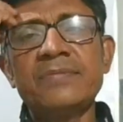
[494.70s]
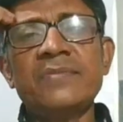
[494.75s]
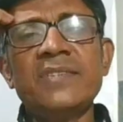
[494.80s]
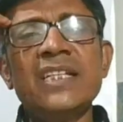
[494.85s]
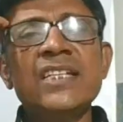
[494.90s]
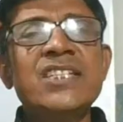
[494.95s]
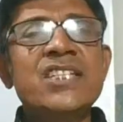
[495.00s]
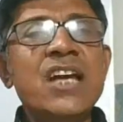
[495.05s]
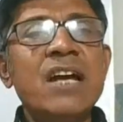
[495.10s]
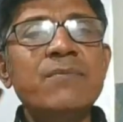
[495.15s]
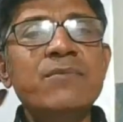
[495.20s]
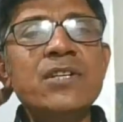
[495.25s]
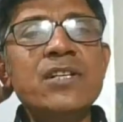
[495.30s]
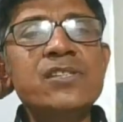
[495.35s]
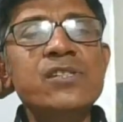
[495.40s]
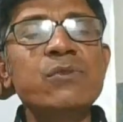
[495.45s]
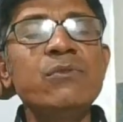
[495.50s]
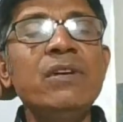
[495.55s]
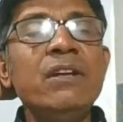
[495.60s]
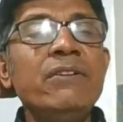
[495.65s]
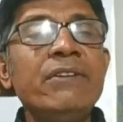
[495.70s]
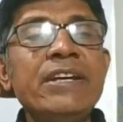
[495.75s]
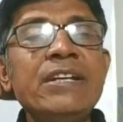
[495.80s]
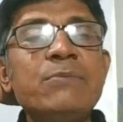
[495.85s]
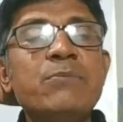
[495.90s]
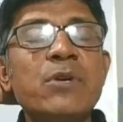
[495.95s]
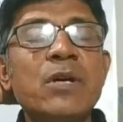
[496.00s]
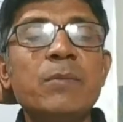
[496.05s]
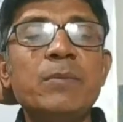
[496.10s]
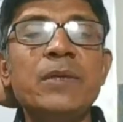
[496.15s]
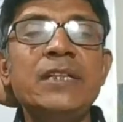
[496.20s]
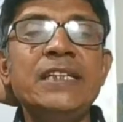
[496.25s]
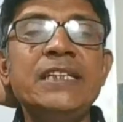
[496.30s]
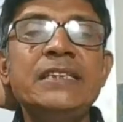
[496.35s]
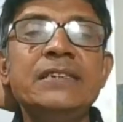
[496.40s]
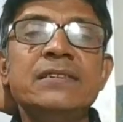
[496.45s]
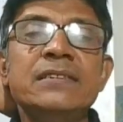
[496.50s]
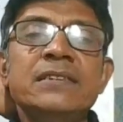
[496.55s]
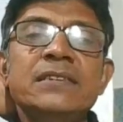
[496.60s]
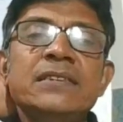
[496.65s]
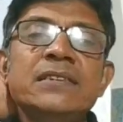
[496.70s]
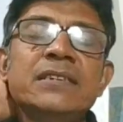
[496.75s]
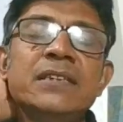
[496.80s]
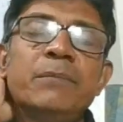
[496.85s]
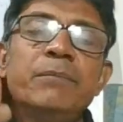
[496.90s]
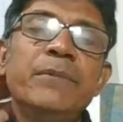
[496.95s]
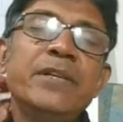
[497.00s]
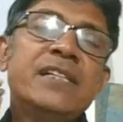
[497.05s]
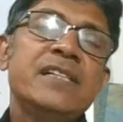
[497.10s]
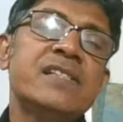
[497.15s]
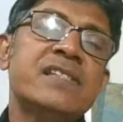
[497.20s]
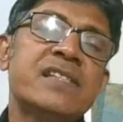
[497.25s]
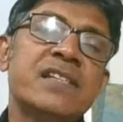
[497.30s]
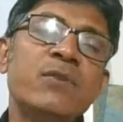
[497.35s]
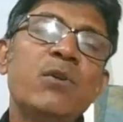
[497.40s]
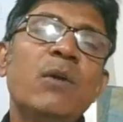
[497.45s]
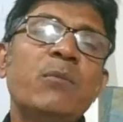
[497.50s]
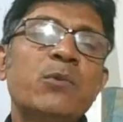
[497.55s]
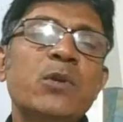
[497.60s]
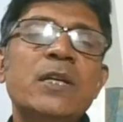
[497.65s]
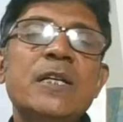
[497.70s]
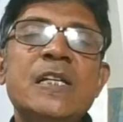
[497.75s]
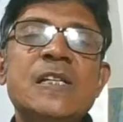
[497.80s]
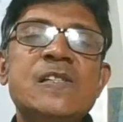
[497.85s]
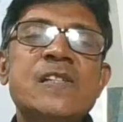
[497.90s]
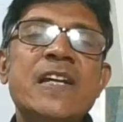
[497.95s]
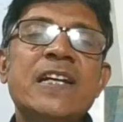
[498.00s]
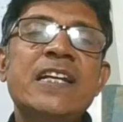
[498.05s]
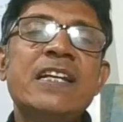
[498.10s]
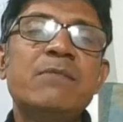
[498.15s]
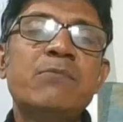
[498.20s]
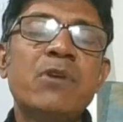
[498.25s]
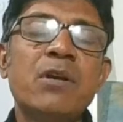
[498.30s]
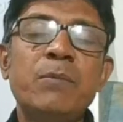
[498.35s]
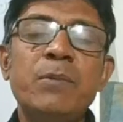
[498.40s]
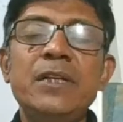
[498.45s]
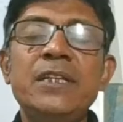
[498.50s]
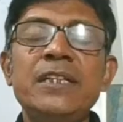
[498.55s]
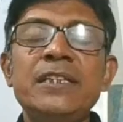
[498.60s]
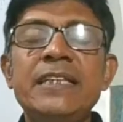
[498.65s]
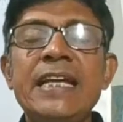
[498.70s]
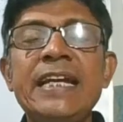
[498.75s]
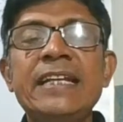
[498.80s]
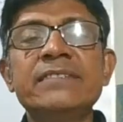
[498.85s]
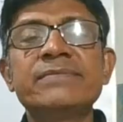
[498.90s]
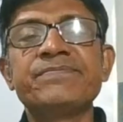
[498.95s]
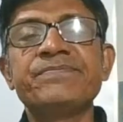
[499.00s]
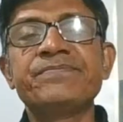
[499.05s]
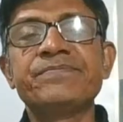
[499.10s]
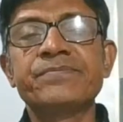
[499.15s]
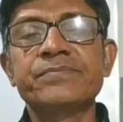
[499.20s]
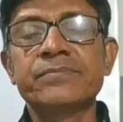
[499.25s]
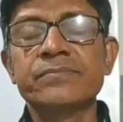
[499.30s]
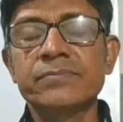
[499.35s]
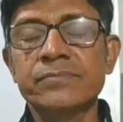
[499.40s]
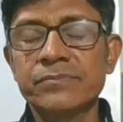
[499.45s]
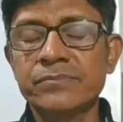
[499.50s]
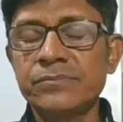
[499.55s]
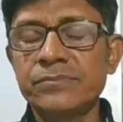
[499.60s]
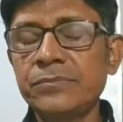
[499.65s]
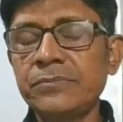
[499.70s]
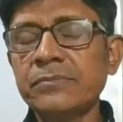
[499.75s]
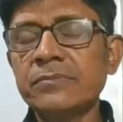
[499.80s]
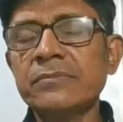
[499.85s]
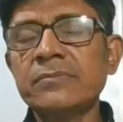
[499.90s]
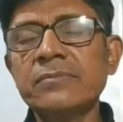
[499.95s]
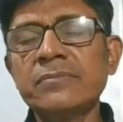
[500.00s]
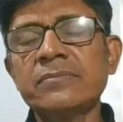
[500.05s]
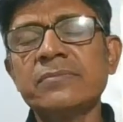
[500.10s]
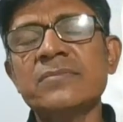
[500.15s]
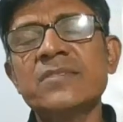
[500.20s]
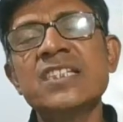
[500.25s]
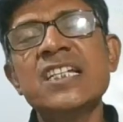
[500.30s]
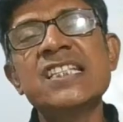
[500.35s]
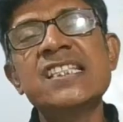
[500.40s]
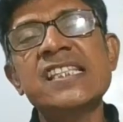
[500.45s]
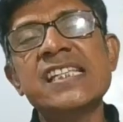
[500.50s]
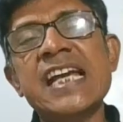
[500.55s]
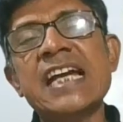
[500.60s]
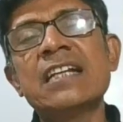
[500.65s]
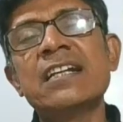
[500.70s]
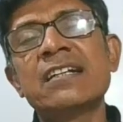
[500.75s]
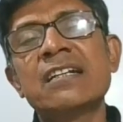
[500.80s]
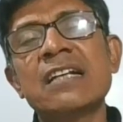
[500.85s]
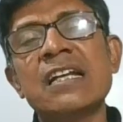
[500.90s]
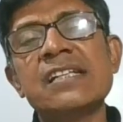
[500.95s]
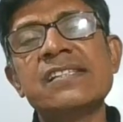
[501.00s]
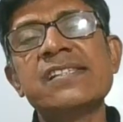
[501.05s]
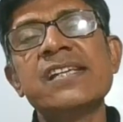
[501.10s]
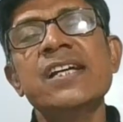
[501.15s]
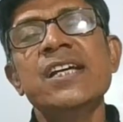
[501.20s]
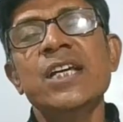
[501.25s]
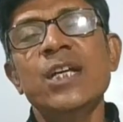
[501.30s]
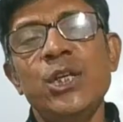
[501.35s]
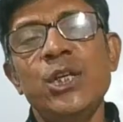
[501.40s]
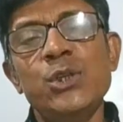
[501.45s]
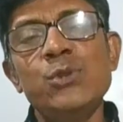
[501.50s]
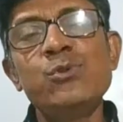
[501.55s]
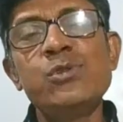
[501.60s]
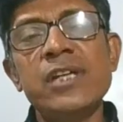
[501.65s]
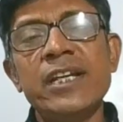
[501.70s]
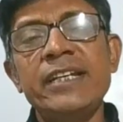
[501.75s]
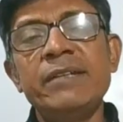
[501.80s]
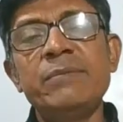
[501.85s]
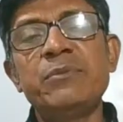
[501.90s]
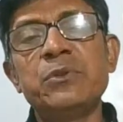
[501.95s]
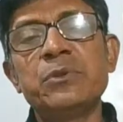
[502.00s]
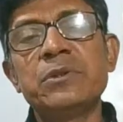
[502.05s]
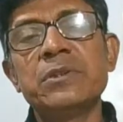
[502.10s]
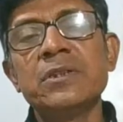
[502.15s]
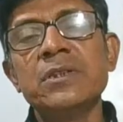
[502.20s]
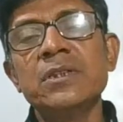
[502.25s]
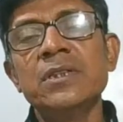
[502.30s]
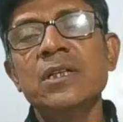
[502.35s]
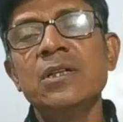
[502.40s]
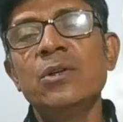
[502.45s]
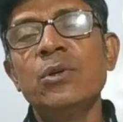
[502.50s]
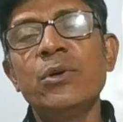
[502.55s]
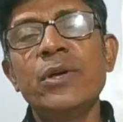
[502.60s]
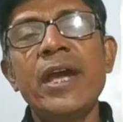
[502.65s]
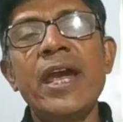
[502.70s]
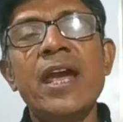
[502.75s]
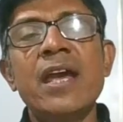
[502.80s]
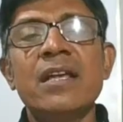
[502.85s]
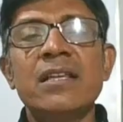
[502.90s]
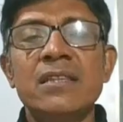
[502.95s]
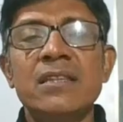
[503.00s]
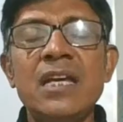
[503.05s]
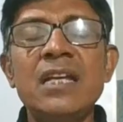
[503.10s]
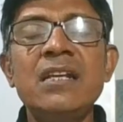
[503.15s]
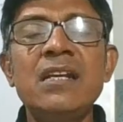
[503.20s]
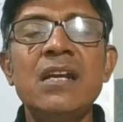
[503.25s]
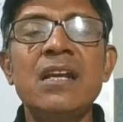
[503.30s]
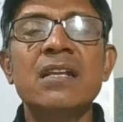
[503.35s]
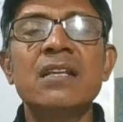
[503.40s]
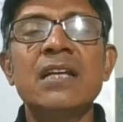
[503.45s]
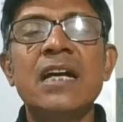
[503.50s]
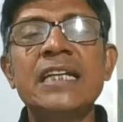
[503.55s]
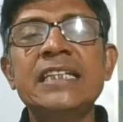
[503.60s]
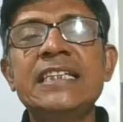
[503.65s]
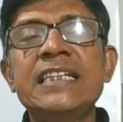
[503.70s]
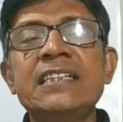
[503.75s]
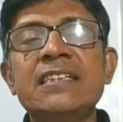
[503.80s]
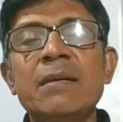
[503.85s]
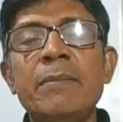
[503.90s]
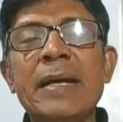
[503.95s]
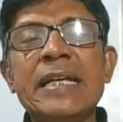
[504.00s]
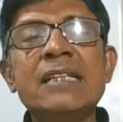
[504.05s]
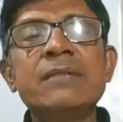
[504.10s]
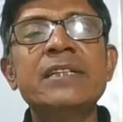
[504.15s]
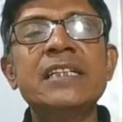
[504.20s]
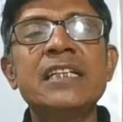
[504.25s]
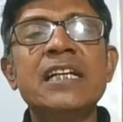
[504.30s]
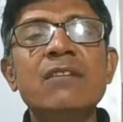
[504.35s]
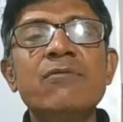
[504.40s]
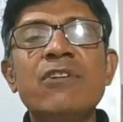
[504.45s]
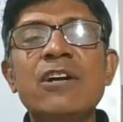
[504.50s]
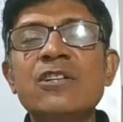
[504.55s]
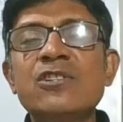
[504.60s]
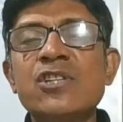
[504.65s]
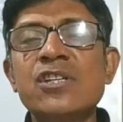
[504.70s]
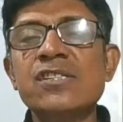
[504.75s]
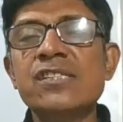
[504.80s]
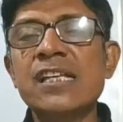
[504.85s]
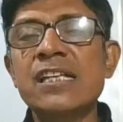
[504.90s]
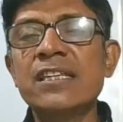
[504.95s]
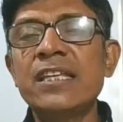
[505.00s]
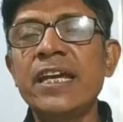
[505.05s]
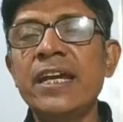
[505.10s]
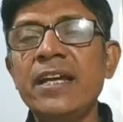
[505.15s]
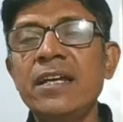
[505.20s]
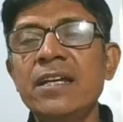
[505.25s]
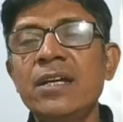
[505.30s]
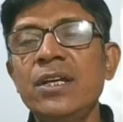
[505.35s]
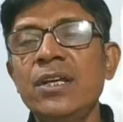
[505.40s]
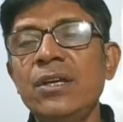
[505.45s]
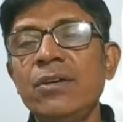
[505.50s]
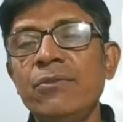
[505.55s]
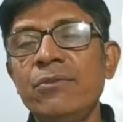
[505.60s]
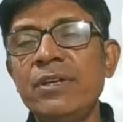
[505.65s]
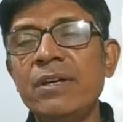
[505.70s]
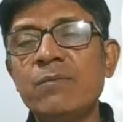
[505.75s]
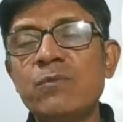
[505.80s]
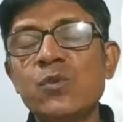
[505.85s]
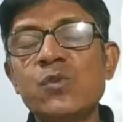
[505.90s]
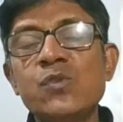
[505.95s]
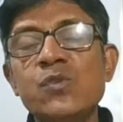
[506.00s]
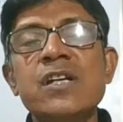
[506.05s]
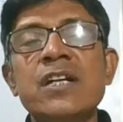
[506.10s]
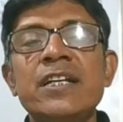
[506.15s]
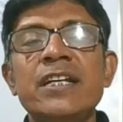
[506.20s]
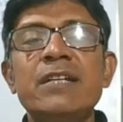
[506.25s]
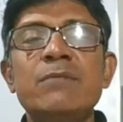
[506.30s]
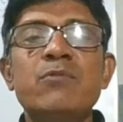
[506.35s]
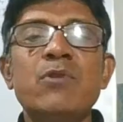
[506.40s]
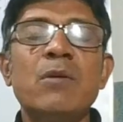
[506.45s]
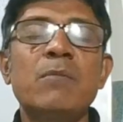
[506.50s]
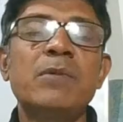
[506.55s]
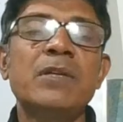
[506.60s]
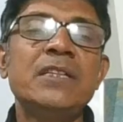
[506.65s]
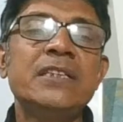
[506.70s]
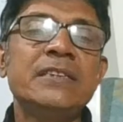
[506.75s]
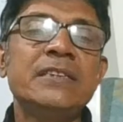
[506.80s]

chapters you will read properly. Means you have to understand it properly. Then the scanner class, user input. Okay, then I think the mathematical functions are there. We have to study it properly.